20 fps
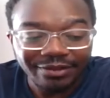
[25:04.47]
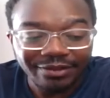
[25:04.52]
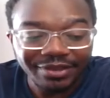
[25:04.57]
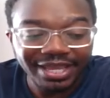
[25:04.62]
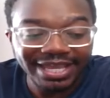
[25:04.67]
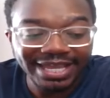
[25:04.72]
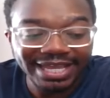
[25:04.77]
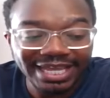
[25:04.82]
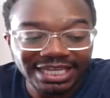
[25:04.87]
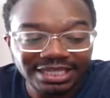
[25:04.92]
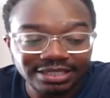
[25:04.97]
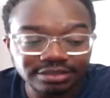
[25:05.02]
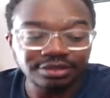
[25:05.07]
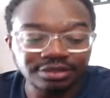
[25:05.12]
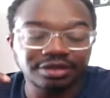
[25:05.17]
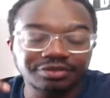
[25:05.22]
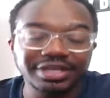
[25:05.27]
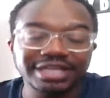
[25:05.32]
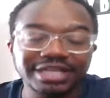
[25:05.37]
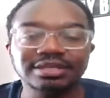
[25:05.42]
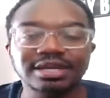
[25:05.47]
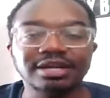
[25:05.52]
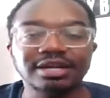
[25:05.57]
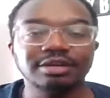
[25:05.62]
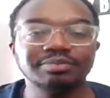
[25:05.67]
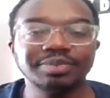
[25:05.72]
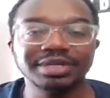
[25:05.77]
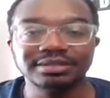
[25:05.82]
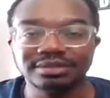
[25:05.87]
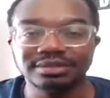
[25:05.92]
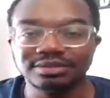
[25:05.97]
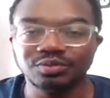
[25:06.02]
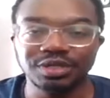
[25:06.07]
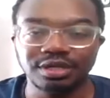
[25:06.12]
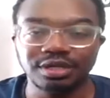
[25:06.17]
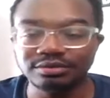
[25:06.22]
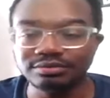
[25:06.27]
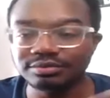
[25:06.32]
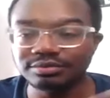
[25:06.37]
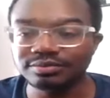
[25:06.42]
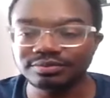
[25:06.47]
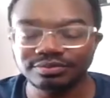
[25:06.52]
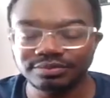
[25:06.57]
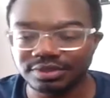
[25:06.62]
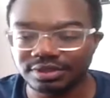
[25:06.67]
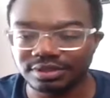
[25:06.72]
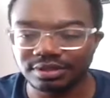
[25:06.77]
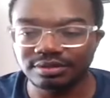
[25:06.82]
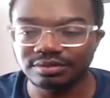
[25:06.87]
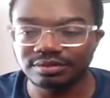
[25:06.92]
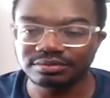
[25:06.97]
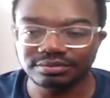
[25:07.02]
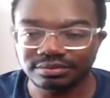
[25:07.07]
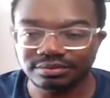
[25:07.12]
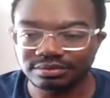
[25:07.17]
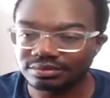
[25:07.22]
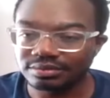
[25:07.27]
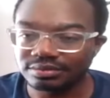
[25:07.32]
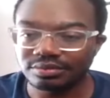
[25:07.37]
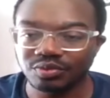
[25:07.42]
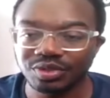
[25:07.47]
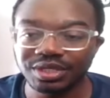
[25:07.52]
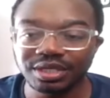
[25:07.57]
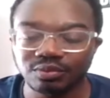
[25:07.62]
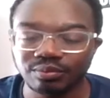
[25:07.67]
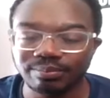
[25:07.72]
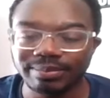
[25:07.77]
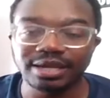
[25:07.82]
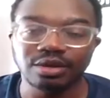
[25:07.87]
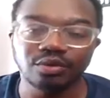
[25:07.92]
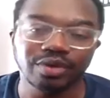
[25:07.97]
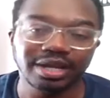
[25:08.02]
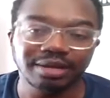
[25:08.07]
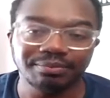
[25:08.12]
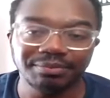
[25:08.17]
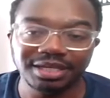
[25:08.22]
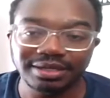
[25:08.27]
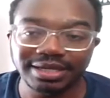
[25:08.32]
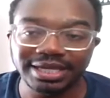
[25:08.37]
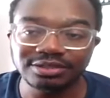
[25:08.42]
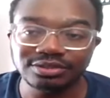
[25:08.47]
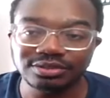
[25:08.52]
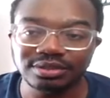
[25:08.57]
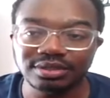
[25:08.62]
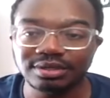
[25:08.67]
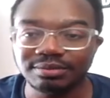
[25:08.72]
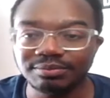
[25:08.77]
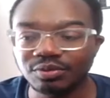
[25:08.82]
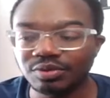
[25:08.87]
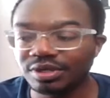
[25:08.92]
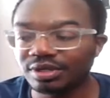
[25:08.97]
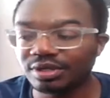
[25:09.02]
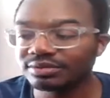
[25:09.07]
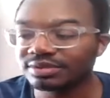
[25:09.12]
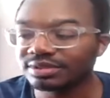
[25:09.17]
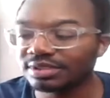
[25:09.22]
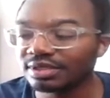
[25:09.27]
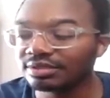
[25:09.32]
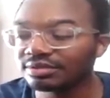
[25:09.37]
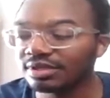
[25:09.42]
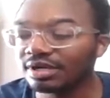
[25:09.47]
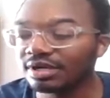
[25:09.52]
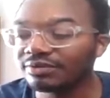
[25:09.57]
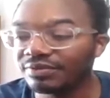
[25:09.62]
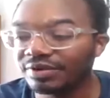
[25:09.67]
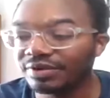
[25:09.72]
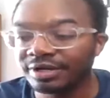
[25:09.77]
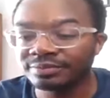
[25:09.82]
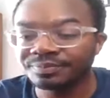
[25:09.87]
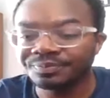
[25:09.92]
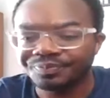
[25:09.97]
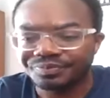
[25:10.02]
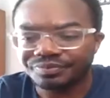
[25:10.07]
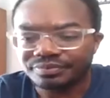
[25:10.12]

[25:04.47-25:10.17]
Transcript: and you know that's not our business we don't you know we can make a recommendation but we don't sell software